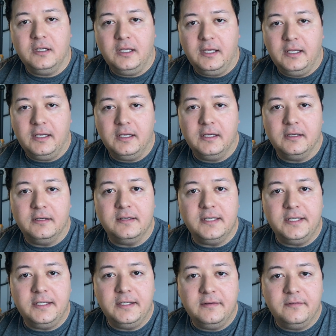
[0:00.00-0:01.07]
and
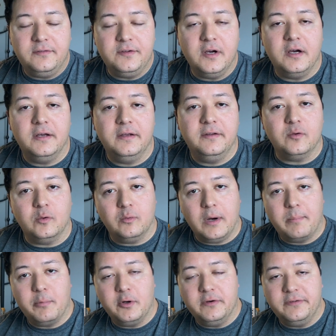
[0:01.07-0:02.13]
it does
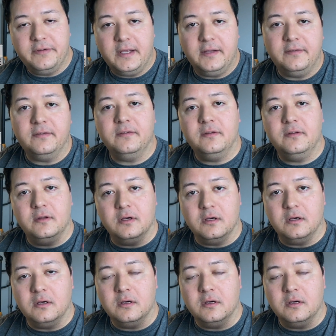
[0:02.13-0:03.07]
represent the